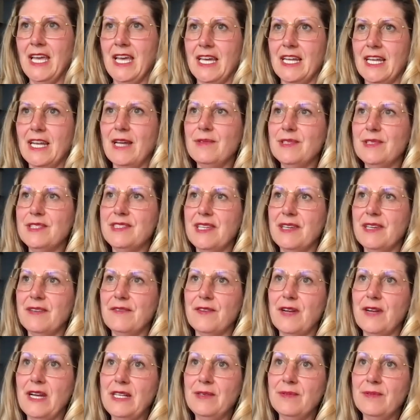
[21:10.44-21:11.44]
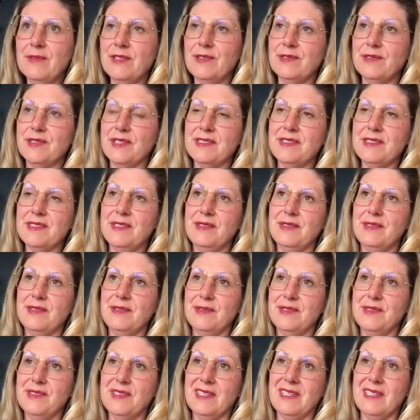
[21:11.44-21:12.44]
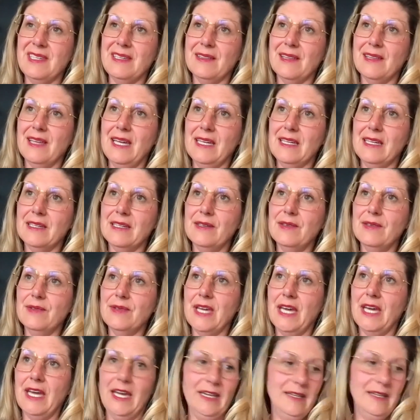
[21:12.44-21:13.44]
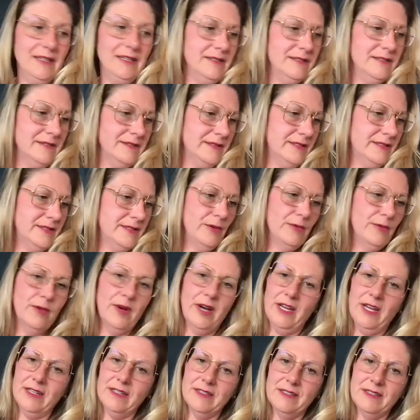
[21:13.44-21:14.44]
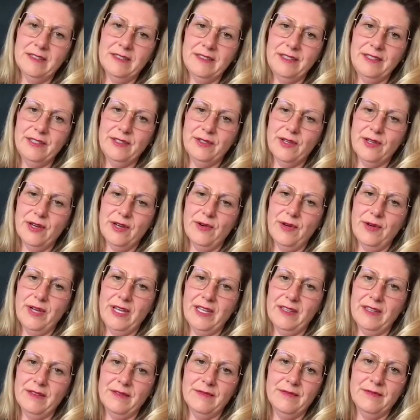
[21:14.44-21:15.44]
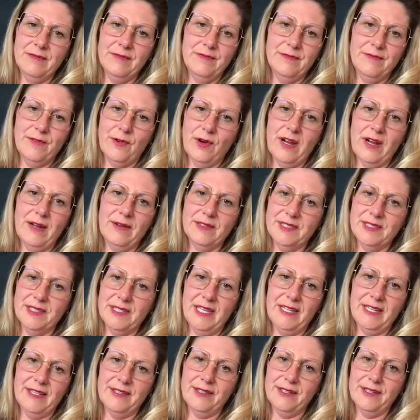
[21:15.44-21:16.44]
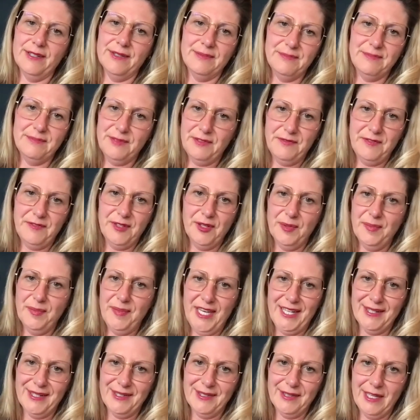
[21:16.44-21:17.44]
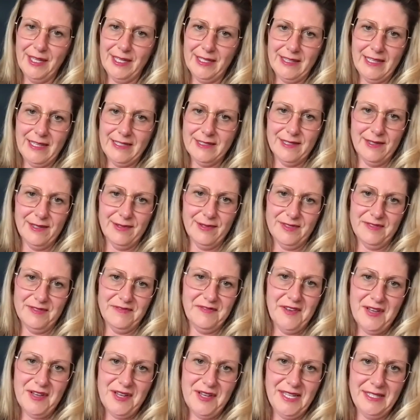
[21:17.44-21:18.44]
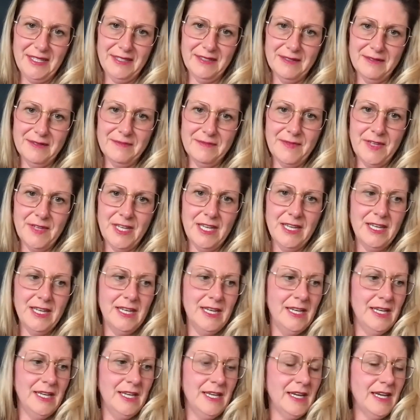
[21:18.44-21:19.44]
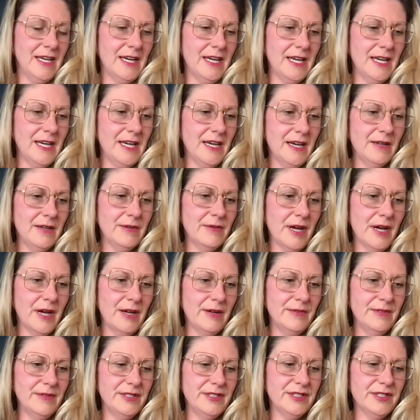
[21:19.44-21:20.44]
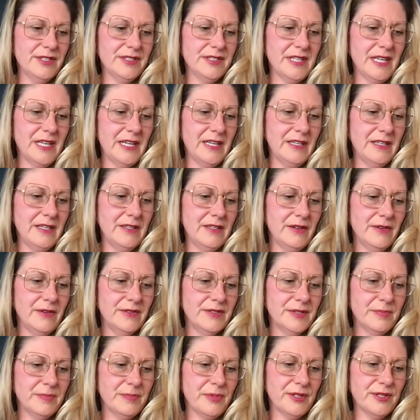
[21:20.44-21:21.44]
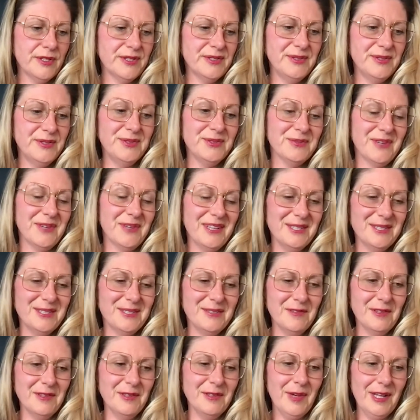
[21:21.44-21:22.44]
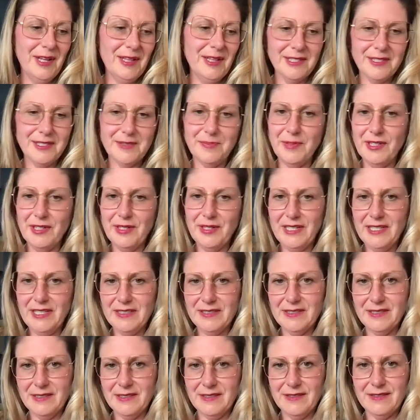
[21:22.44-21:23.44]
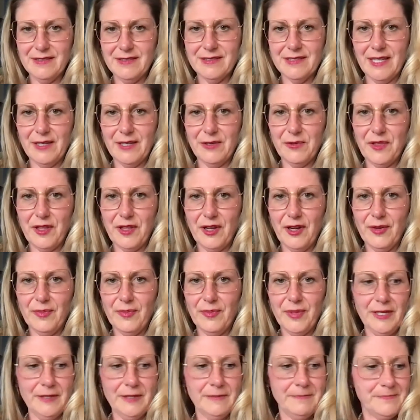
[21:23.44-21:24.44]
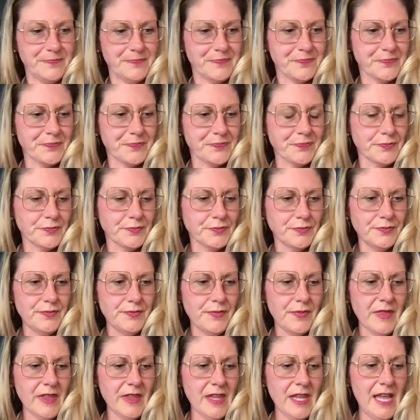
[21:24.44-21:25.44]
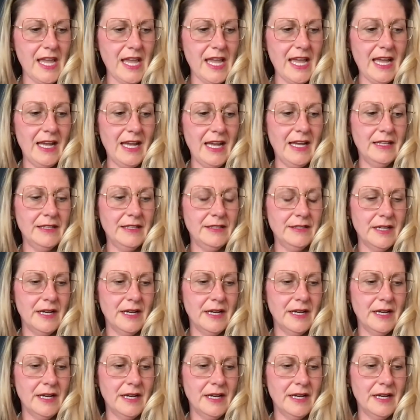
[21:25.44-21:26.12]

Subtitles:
would say for anyone who's listening to who's thinking like, okay, so what? You go in 4 hours later, you feel better, like that sounds fine. I would just say, you know, as a person who's relatively well experienced in psychotherapy, and